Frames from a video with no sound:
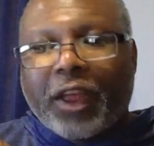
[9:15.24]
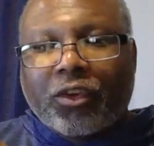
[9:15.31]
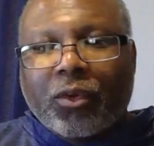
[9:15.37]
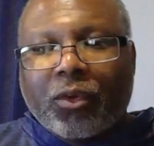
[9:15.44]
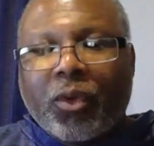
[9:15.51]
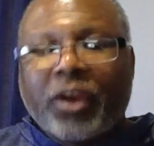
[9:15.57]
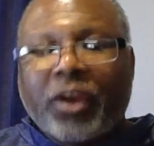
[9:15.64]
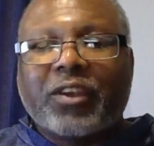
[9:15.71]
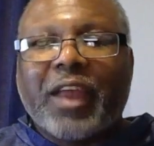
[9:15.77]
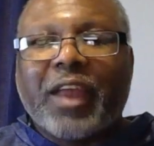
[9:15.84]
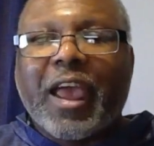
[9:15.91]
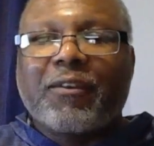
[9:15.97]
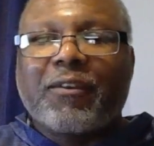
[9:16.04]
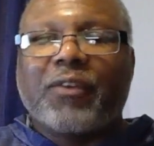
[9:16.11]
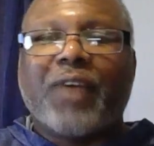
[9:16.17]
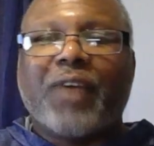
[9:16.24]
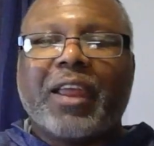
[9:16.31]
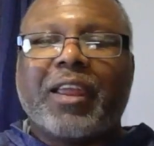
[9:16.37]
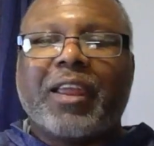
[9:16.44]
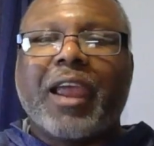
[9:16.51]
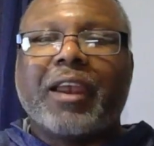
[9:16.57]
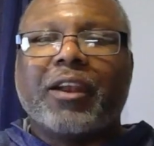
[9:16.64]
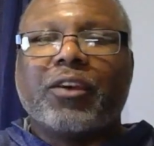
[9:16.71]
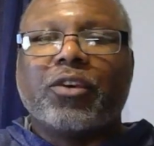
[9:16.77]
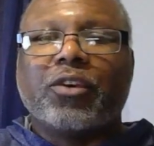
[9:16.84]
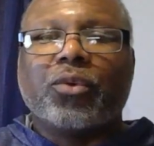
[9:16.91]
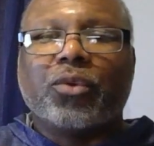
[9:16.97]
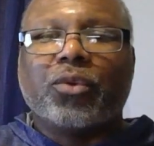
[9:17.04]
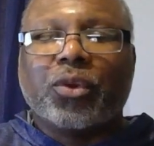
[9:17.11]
you wish to have it vacated due